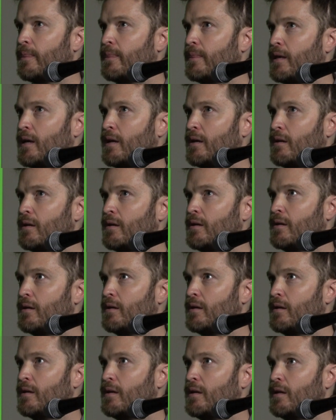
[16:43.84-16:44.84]
that
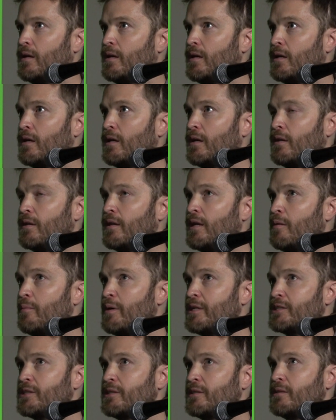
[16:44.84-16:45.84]
I
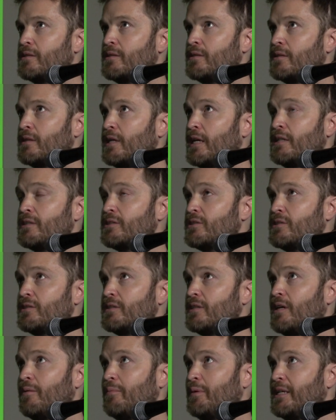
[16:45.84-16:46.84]
mentioned, and
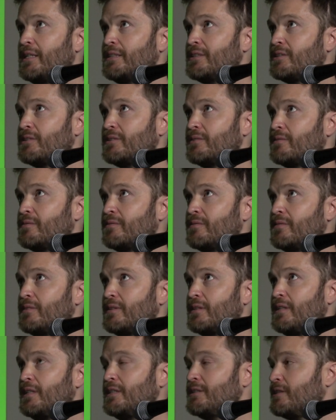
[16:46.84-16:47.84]
it's
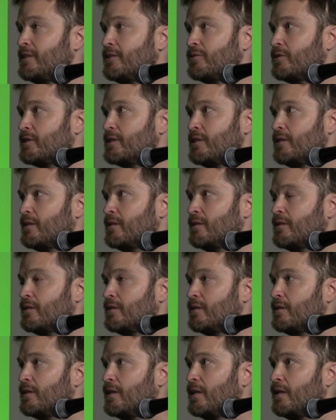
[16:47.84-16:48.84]
interesting,
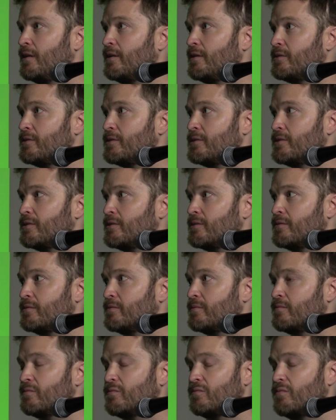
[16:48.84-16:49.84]
and
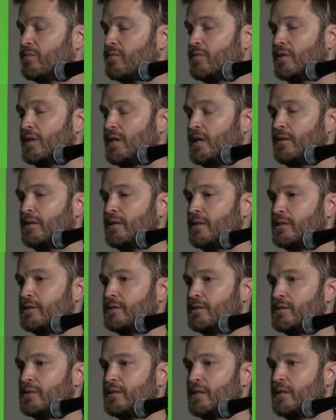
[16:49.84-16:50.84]
I think
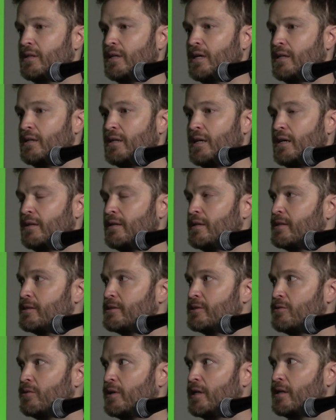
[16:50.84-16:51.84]

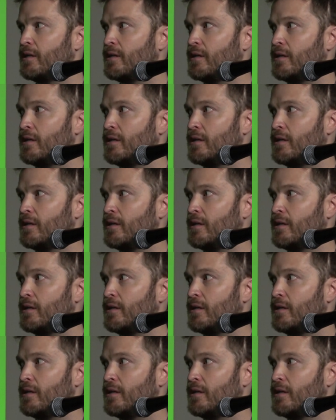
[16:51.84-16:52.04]
it's great,